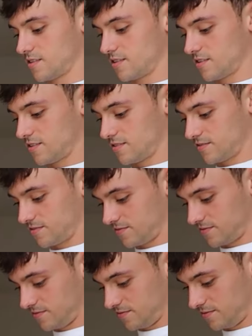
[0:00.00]

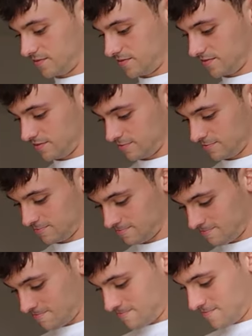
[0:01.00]

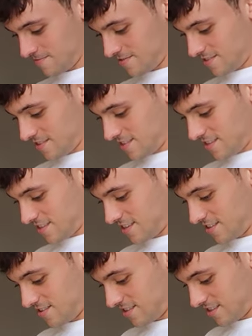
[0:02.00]

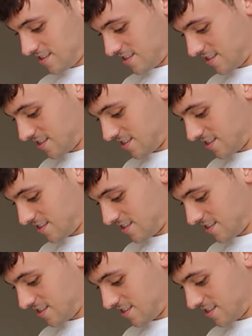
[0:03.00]
[no speech]